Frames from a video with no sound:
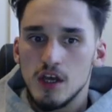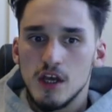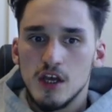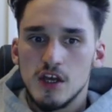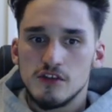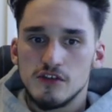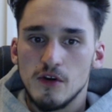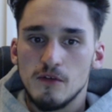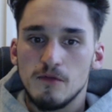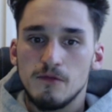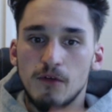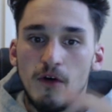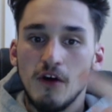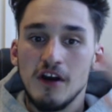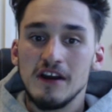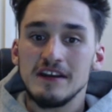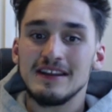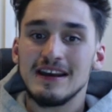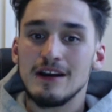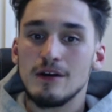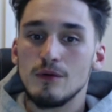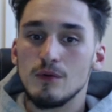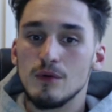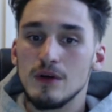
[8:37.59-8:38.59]
So find
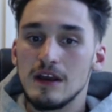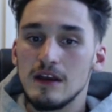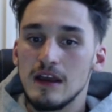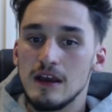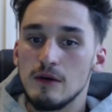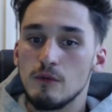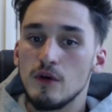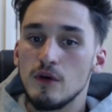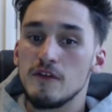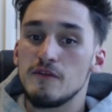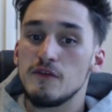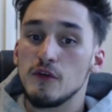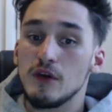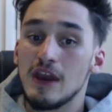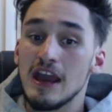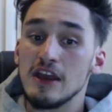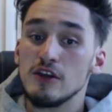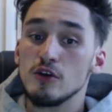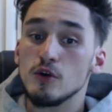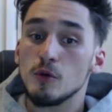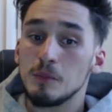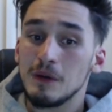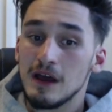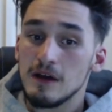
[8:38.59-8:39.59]
out, if you get
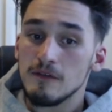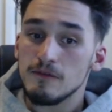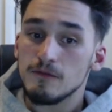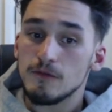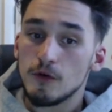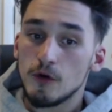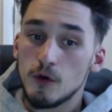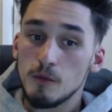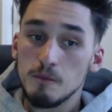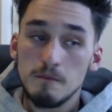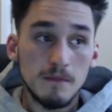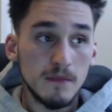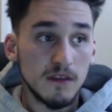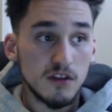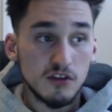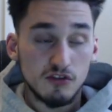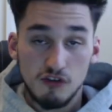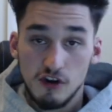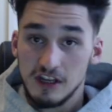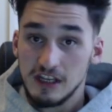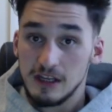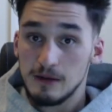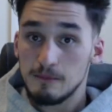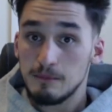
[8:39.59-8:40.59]
your platform,
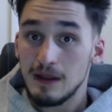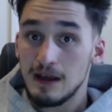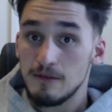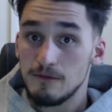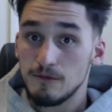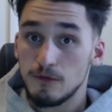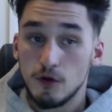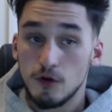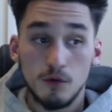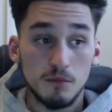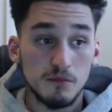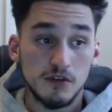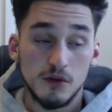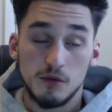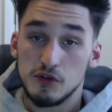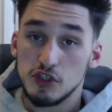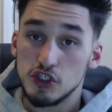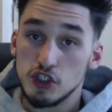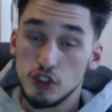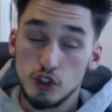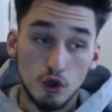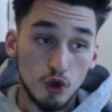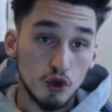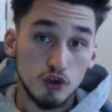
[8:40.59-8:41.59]
trading platform, so a
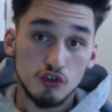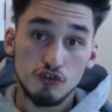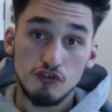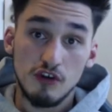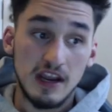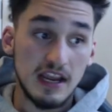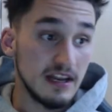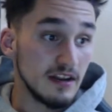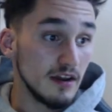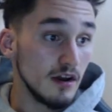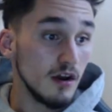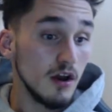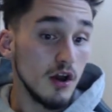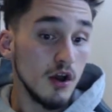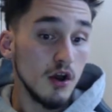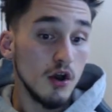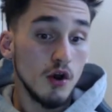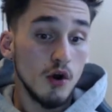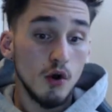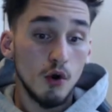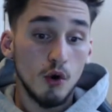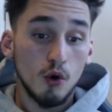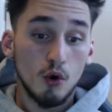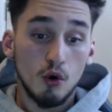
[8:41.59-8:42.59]
Shaw Trader
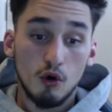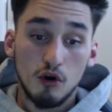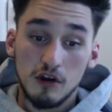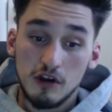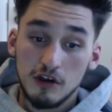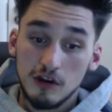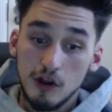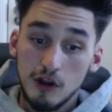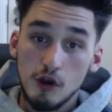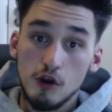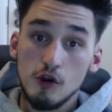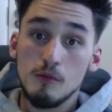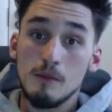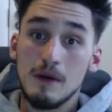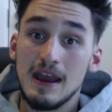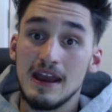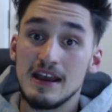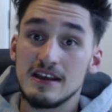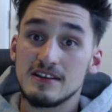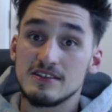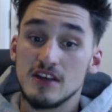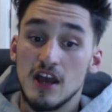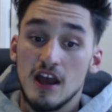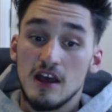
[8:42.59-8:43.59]
or a
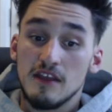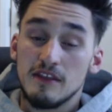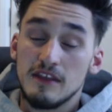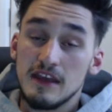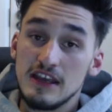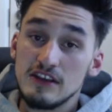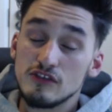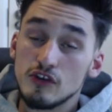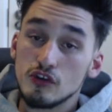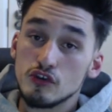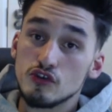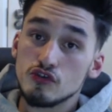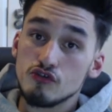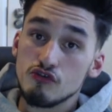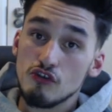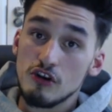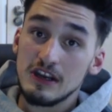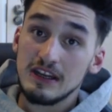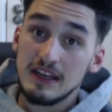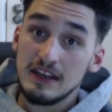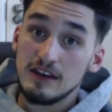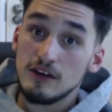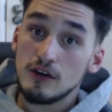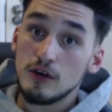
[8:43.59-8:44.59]
Clomex, these are
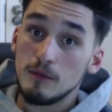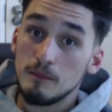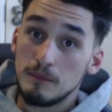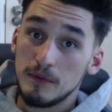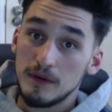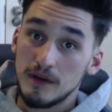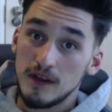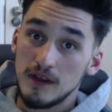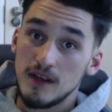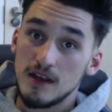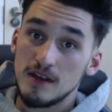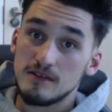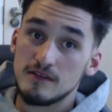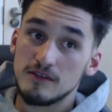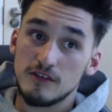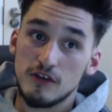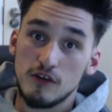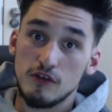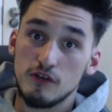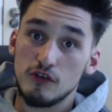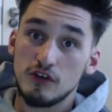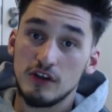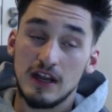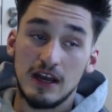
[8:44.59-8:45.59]
trading companies. So
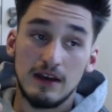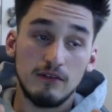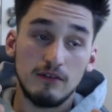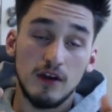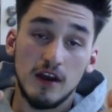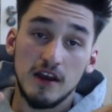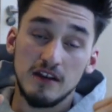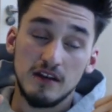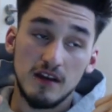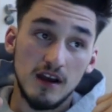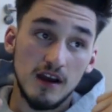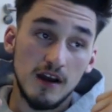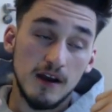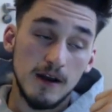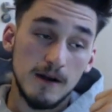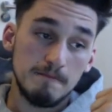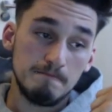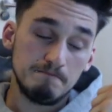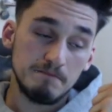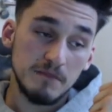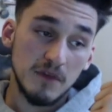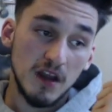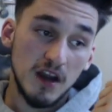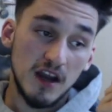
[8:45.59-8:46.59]
you could have like
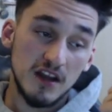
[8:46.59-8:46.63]
TradeNet,